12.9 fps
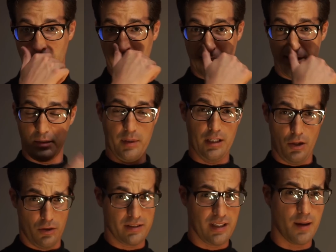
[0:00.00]
It took me a
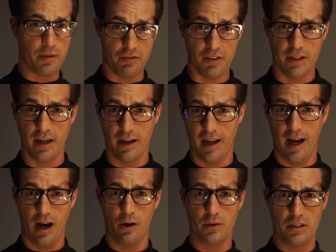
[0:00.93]
long time to figure out
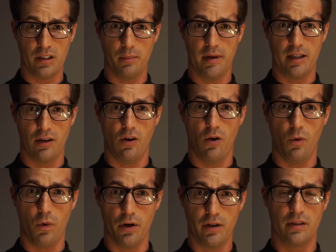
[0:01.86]
how I was going to make it all
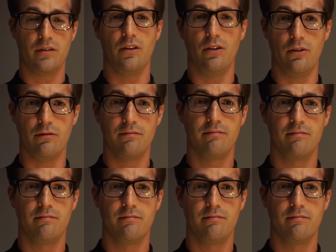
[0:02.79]
work, so